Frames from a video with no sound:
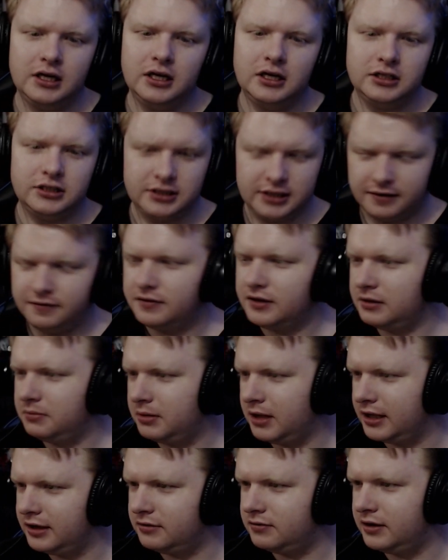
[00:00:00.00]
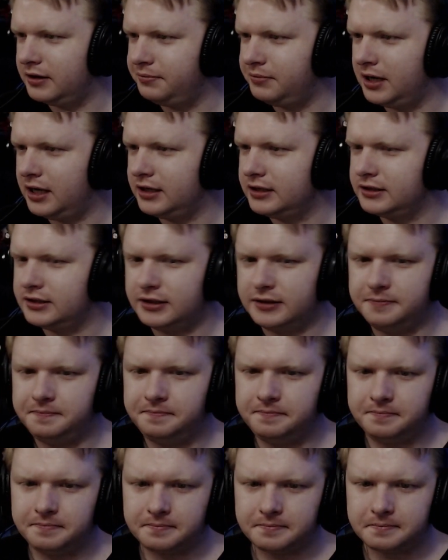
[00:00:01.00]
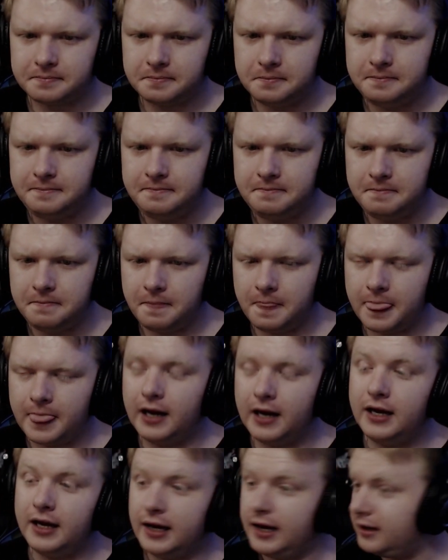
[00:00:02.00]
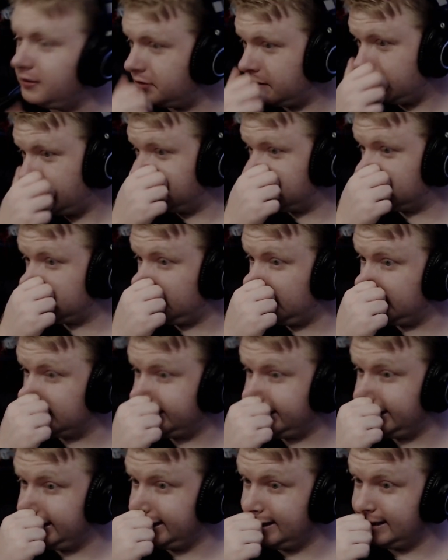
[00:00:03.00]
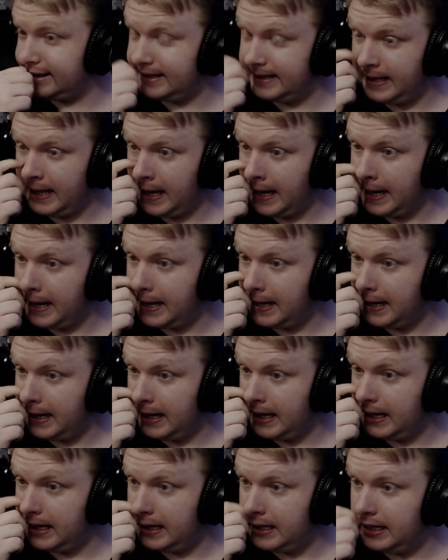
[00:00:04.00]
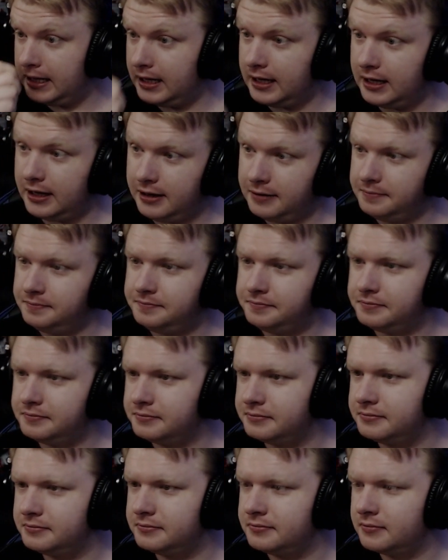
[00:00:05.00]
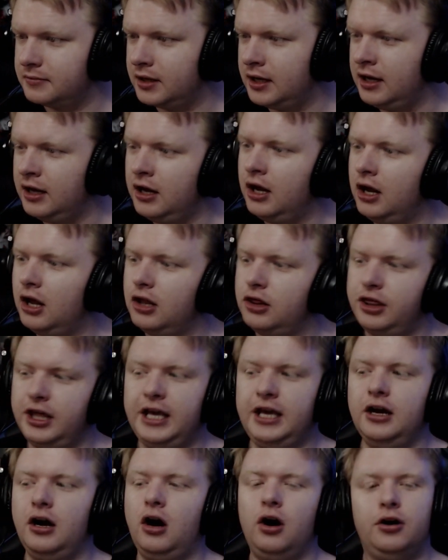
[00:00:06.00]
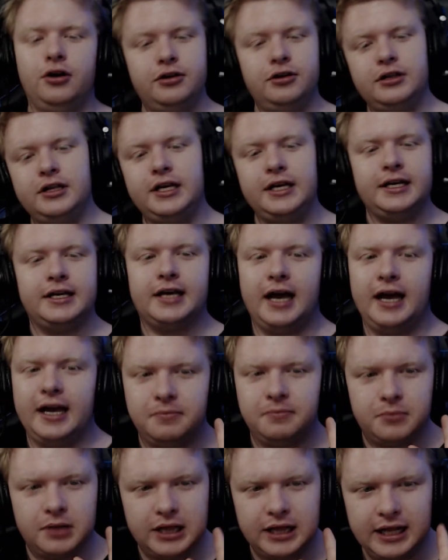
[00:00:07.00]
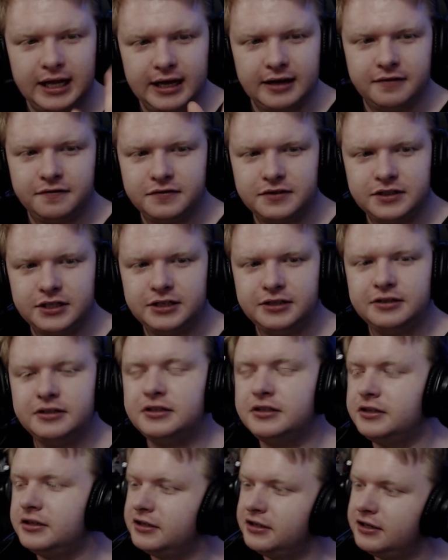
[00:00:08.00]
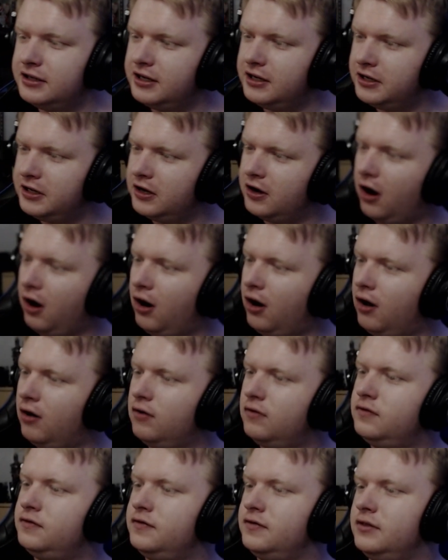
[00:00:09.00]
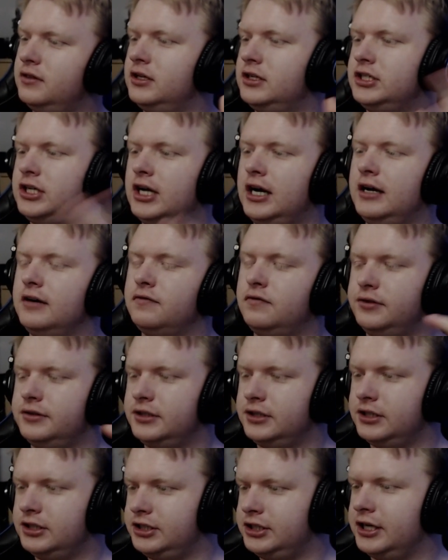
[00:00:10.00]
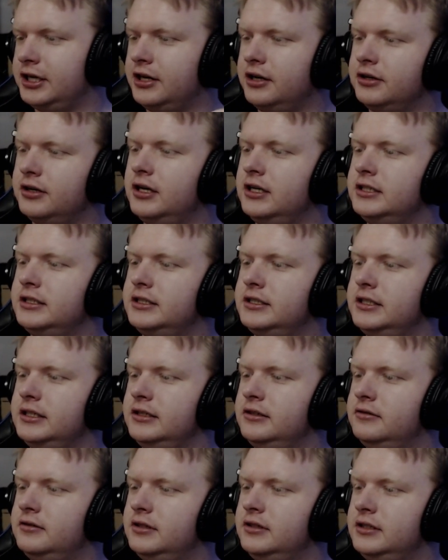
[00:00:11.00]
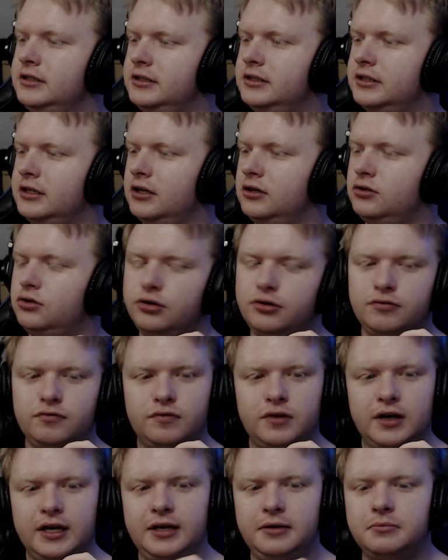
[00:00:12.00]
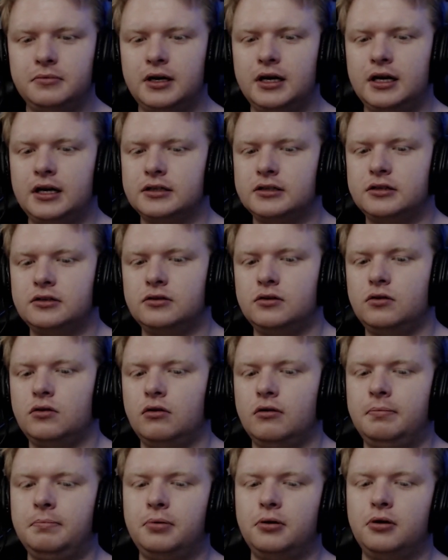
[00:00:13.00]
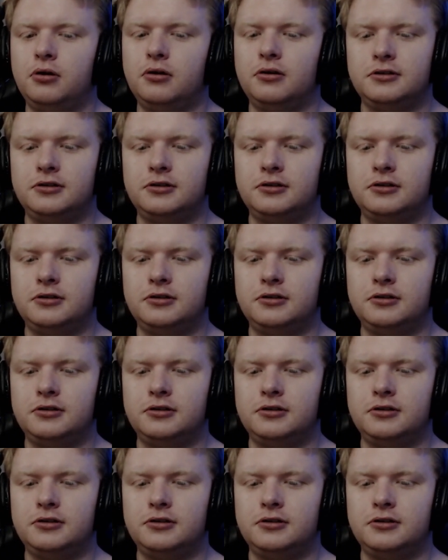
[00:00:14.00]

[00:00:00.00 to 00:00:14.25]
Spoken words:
Definitely play the remaster. Yeah, how are you going, Chachi? The only game left of the Dark Forces Jedi Knight series to remaster or port